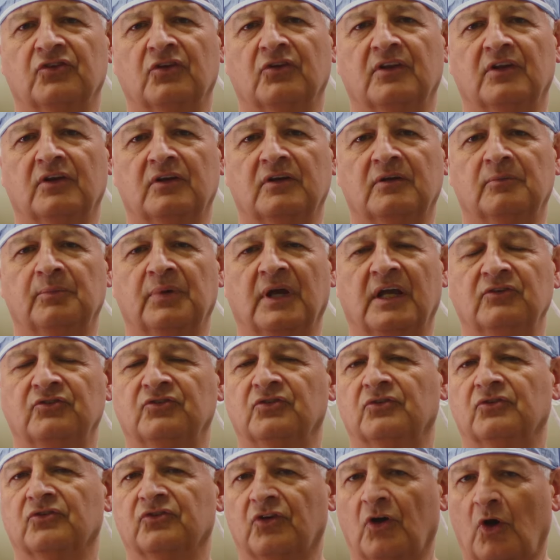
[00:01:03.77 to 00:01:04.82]
to the
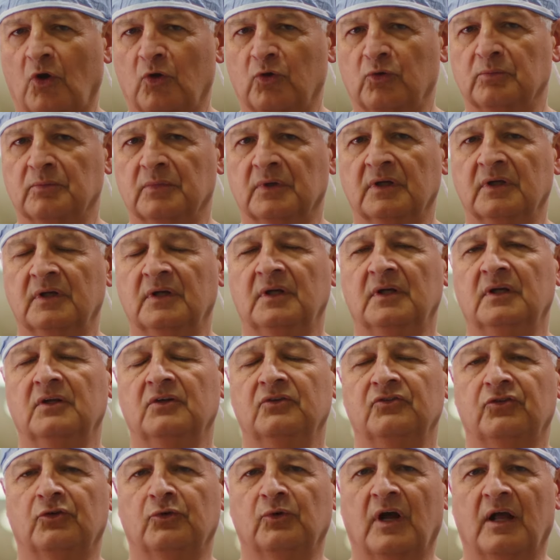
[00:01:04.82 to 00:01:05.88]
patient's home
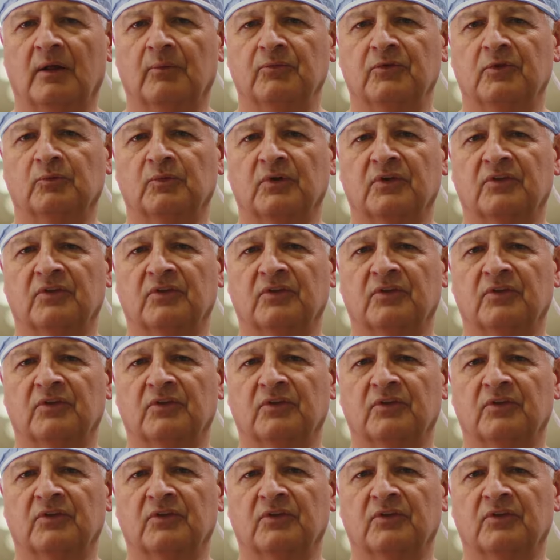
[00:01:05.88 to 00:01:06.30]
to help them